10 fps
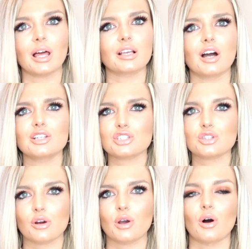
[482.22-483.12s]
like I just
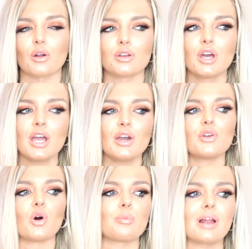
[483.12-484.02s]
throw it on
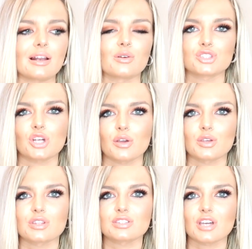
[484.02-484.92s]
not planning on showing
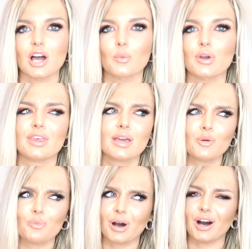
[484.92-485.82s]
you the skirt with
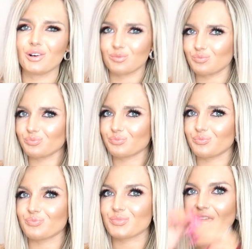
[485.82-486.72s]
it but
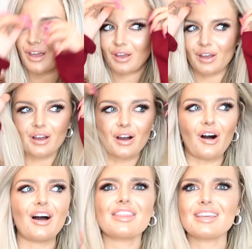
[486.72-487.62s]

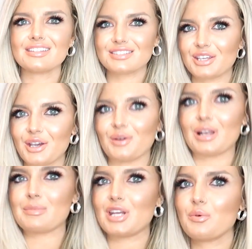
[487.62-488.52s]
I think it's cute
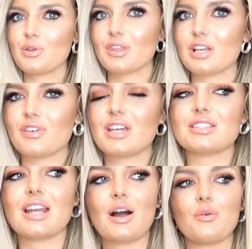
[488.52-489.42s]
let me know what you think of it
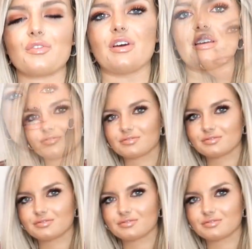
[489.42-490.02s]
as an outfit